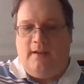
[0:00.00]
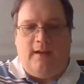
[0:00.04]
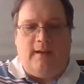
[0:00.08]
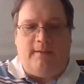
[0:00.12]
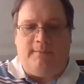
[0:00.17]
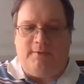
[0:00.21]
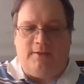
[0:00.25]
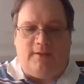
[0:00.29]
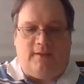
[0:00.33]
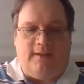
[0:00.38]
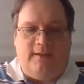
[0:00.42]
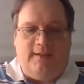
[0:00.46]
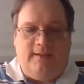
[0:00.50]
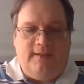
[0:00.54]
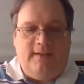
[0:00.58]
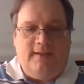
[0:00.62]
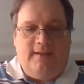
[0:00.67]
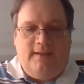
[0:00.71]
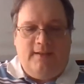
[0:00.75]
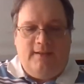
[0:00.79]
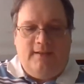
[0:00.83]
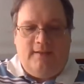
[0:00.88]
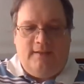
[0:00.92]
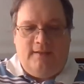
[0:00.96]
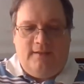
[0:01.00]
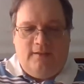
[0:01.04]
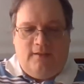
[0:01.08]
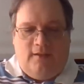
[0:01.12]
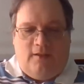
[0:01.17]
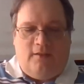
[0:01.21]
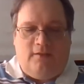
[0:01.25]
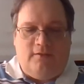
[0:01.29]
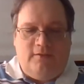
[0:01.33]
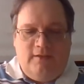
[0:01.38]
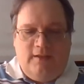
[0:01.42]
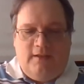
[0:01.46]
I'm sorry.
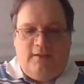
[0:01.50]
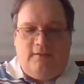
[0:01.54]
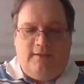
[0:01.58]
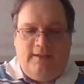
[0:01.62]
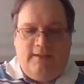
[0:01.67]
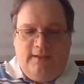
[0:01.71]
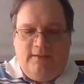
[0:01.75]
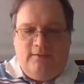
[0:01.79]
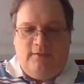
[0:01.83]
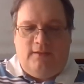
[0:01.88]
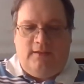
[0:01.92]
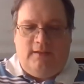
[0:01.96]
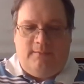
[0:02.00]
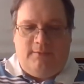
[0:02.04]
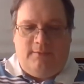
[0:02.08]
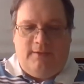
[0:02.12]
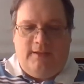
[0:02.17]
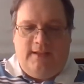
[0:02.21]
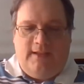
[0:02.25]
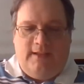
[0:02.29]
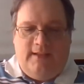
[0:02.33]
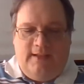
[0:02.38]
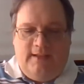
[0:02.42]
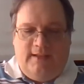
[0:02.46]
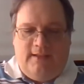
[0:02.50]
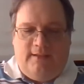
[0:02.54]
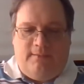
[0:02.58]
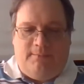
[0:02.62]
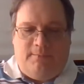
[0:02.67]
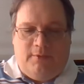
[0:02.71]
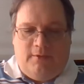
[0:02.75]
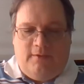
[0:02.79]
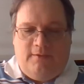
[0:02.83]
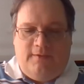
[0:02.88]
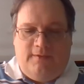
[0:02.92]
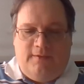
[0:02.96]
All general equilibria
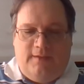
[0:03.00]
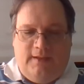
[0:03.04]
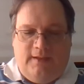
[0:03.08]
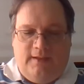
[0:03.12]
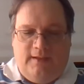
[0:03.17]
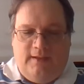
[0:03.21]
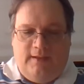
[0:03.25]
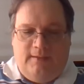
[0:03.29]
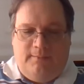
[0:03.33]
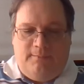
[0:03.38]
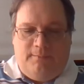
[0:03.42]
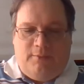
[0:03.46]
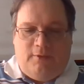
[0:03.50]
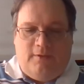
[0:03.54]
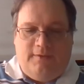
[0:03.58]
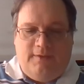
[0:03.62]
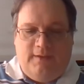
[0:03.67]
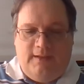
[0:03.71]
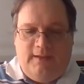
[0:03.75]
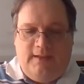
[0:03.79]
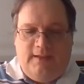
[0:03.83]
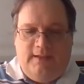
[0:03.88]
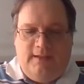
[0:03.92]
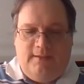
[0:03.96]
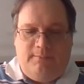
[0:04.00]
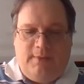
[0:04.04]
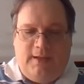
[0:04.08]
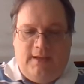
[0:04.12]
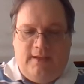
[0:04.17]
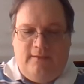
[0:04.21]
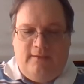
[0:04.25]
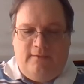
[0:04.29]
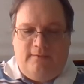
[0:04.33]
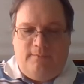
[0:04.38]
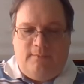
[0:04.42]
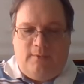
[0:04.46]
in perfectly
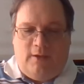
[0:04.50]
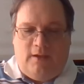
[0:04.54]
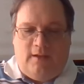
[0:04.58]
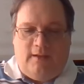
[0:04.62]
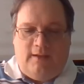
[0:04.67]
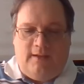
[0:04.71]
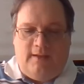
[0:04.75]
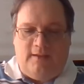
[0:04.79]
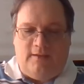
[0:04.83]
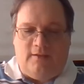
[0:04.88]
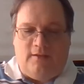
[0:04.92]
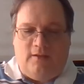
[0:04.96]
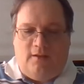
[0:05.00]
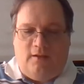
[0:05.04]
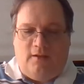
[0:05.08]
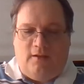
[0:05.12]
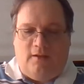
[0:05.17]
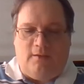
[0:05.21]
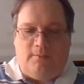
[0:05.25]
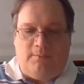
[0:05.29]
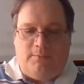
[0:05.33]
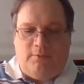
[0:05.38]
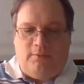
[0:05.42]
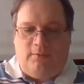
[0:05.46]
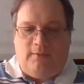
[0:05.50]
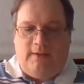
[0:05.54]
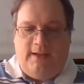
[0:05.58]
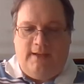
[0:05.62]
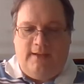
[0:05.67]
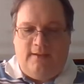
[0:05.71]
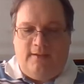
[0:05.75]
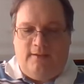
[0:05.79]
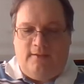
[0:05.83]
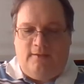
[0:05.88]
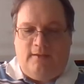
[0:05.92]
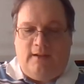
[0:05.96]
competitive markets are
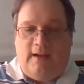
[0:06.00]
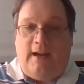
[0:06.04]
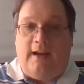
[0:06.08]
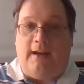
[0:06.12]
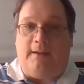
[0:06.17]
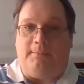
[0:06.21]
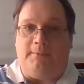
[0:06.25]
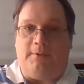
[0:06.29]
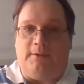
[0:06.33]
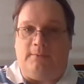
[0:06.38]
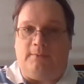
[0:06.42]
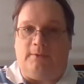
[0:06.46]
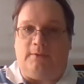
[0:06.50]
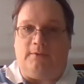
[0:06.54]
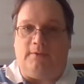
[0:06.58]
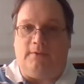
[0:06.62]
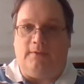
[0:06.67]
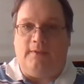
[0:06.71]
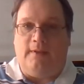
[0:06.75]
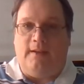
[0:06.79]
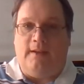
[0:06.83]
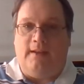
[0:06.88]
Pareto optimal.